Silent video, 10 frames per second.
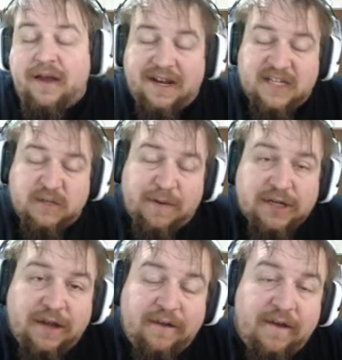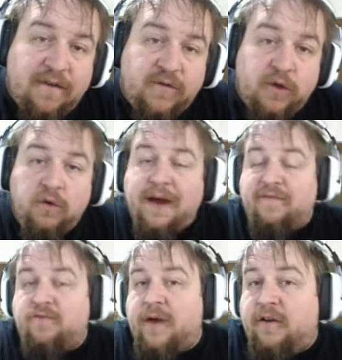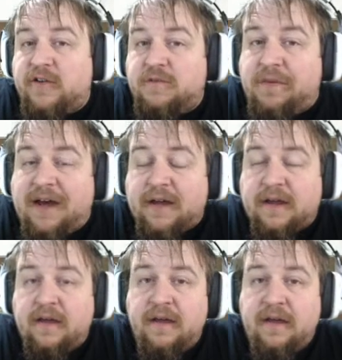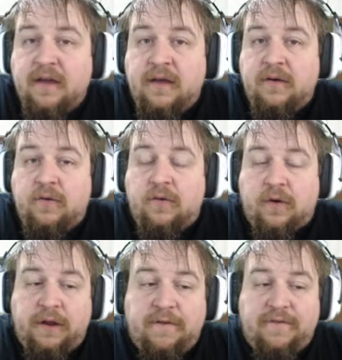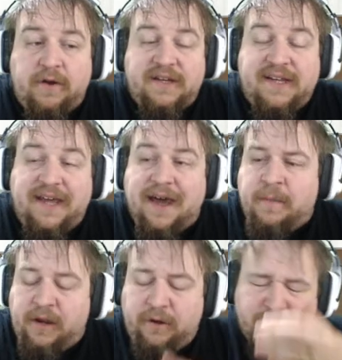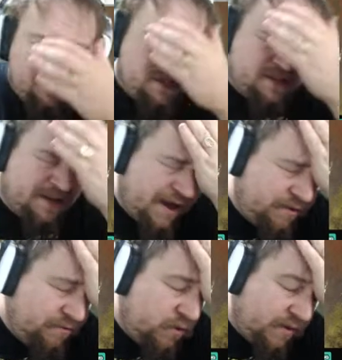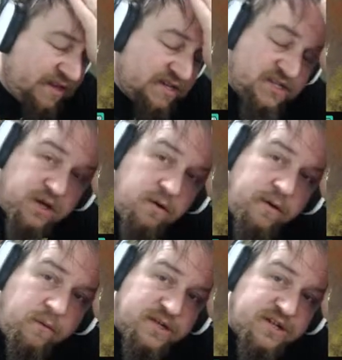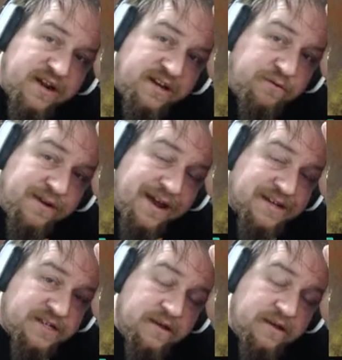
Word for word: And especially if you have writer's block or, you know, if you're a D M and you're just like, I don't know where this is going. What should I do next?